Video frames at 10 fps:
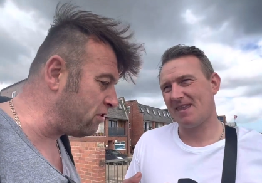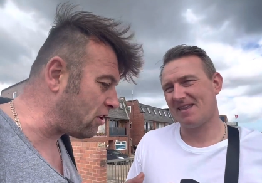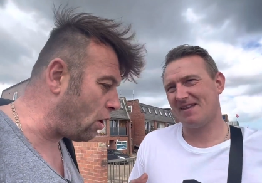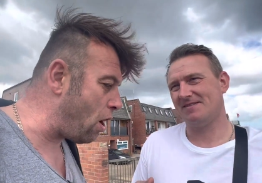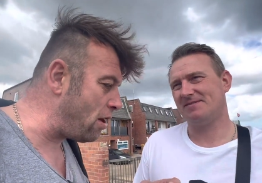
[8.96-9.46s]

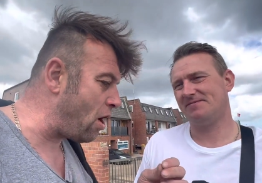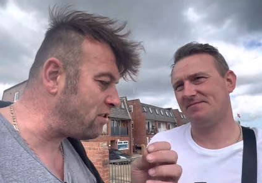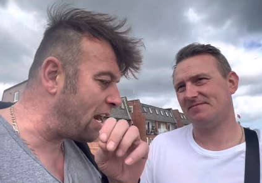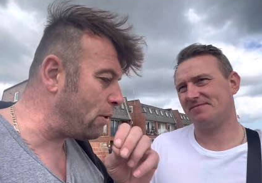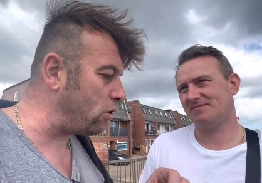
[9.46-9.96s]
Speaker 1: so I know
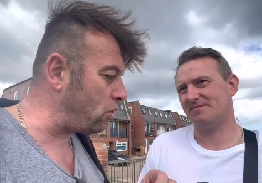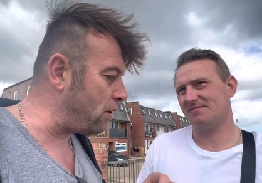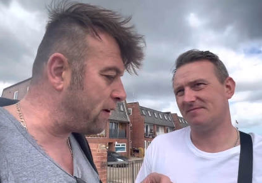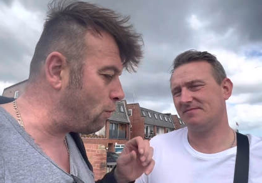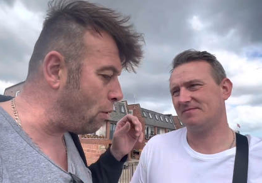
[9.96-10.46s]
exactly what to do
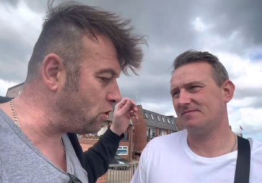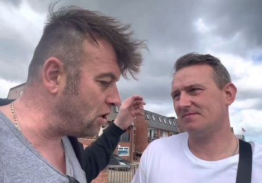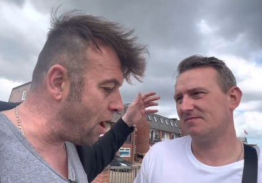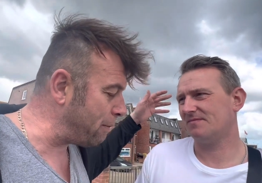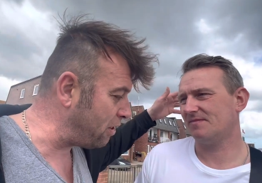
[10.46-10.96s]
with it. What would
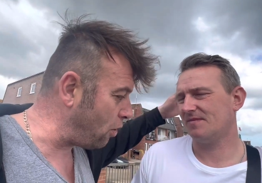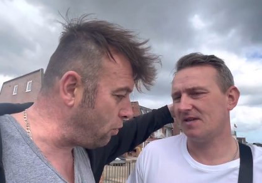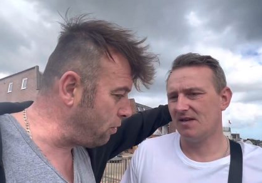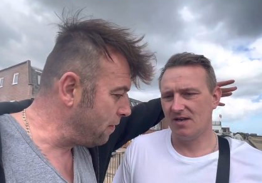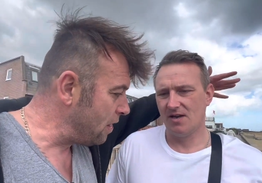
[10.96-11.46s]
you like me to
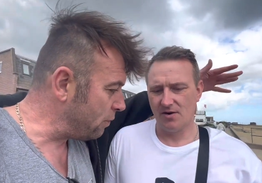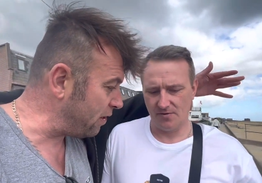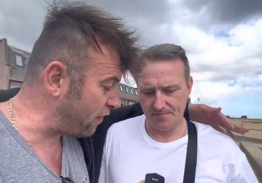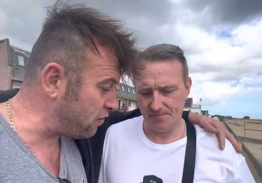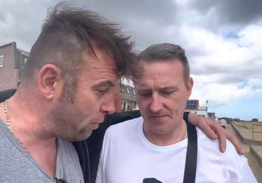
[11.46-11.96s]
do with
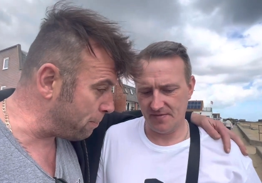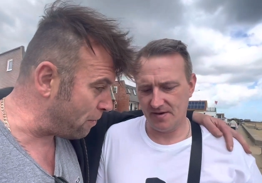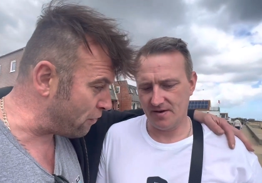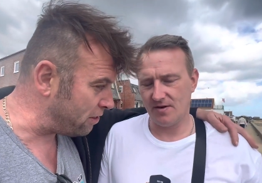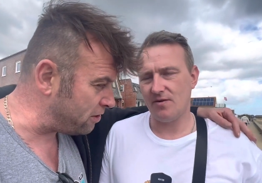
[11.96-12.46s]
the 50 quid,
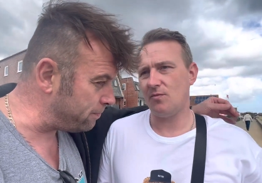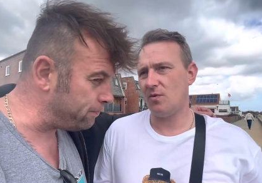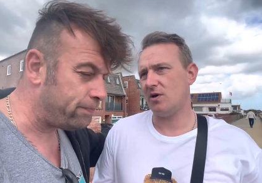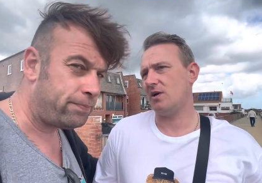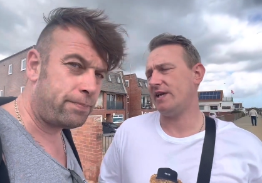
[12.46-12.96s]
my friend?
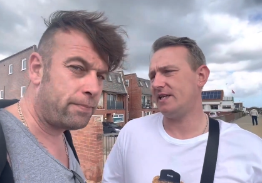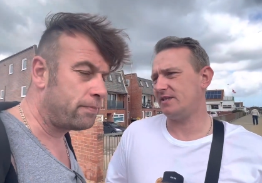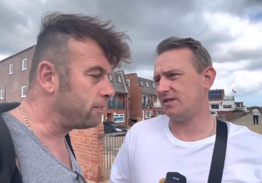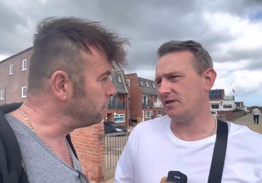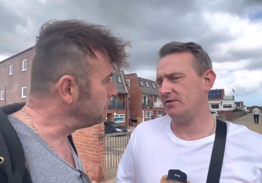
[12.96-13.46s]
What I'd like you
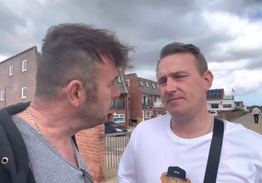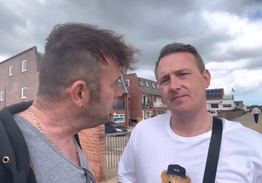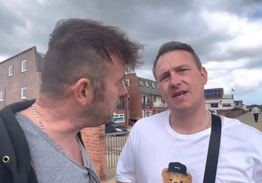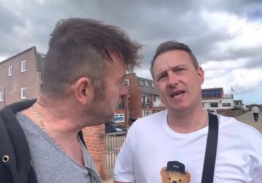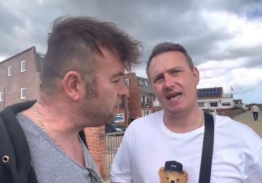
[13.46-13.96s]
to do
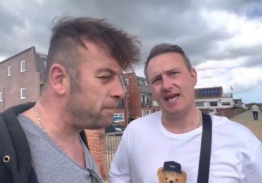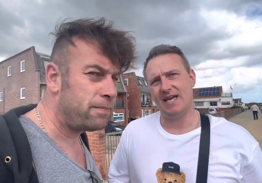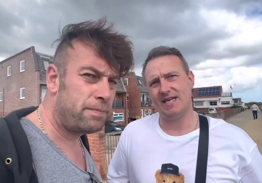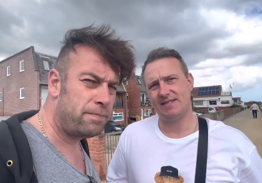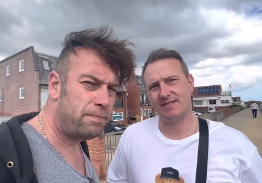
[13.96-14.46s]
yes.
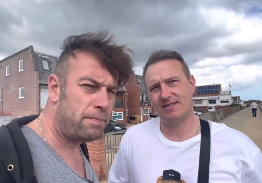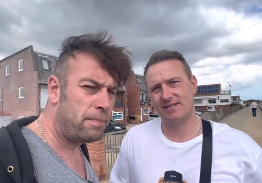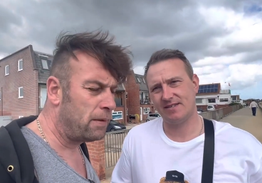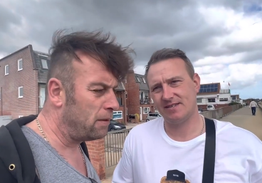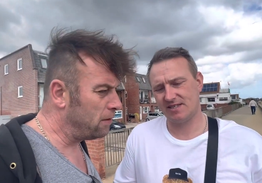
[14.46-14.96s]
is
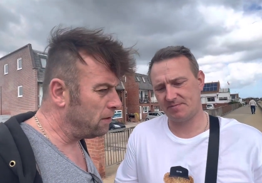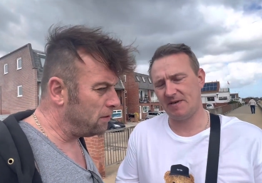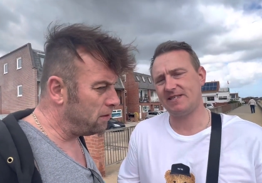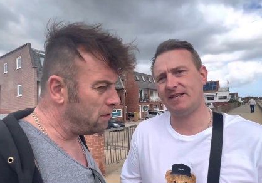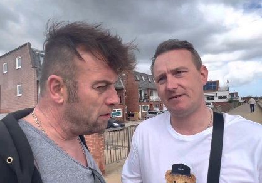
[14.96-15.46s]

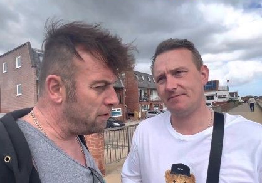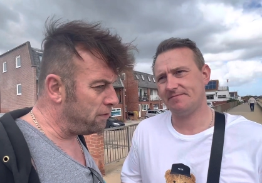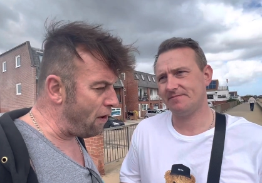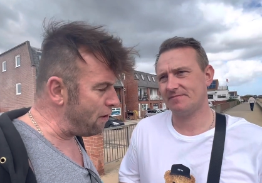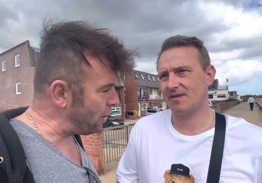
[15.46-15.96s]
Speaker 2: split it.
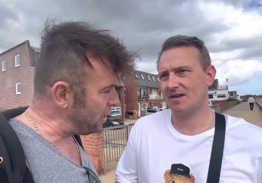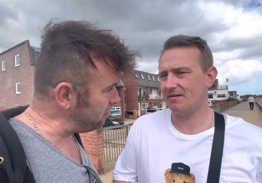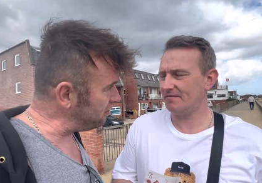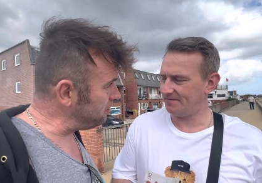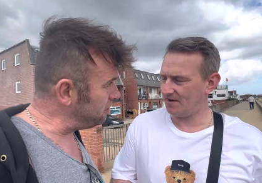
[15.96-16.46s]
Five
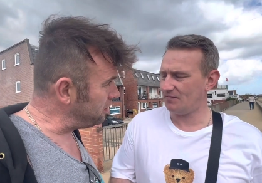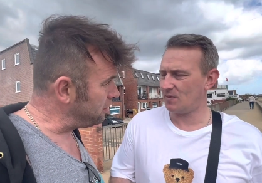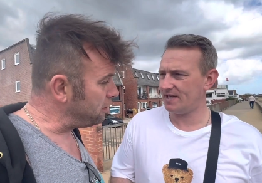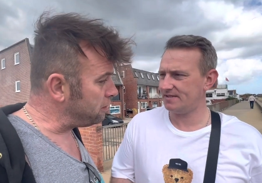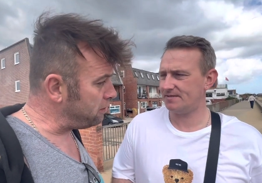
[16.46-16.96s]
ways. Five
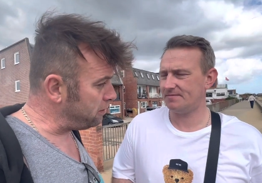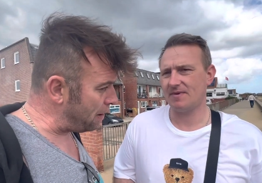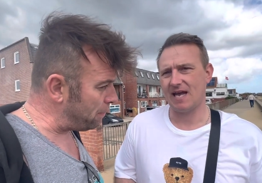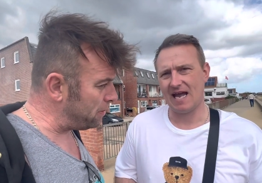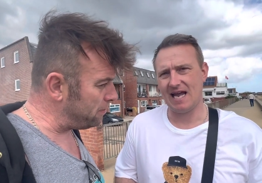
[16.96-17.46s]
ways.
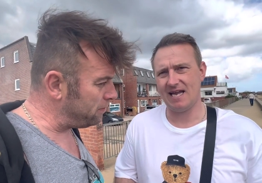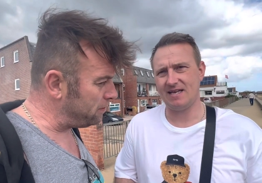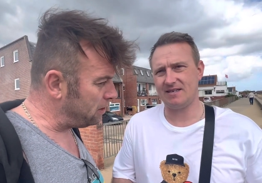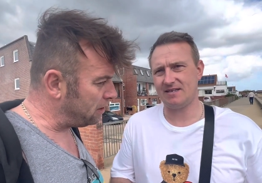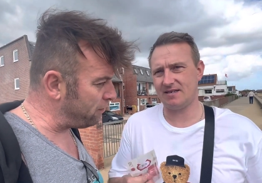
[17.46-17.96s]
Yep.
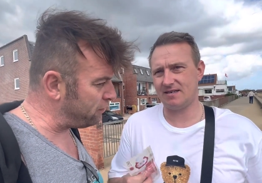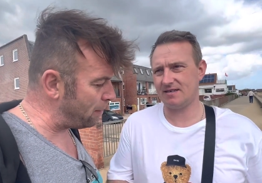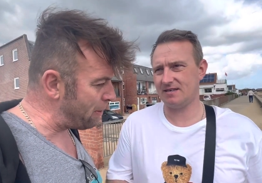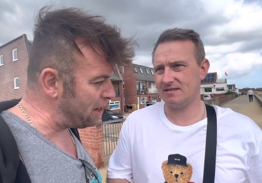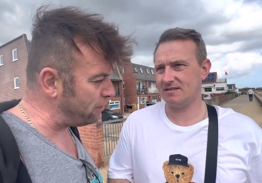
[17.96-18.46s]
And give
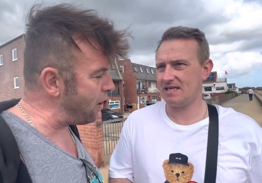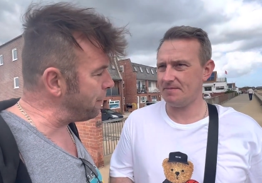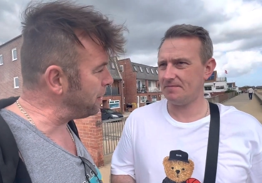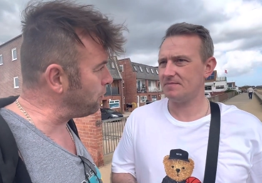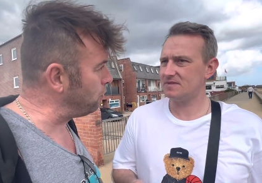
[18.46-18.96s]
£10 to
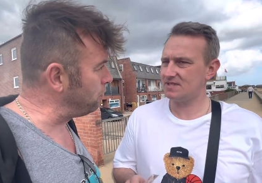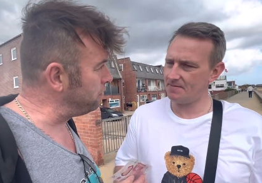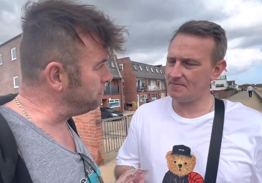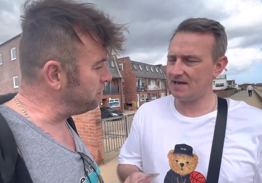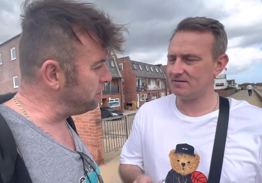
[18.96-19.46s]
five 10, people.
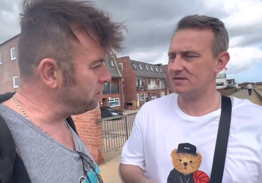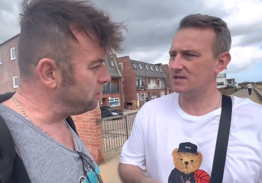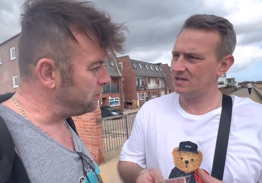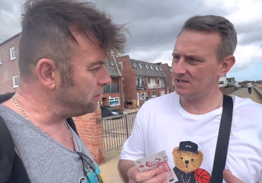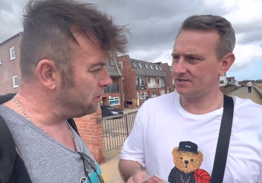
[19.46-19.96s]
£10 to
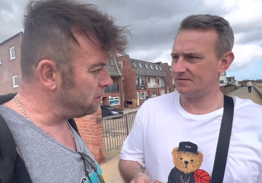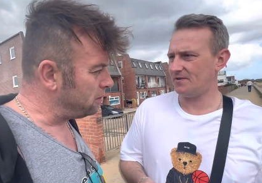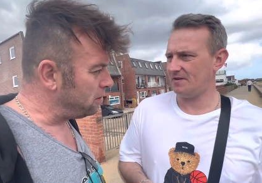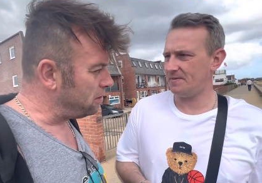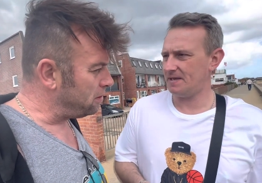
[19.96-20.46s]

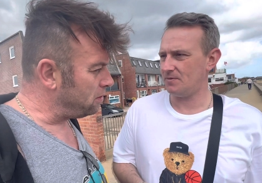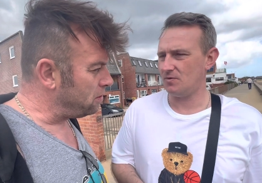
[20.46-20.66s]
five people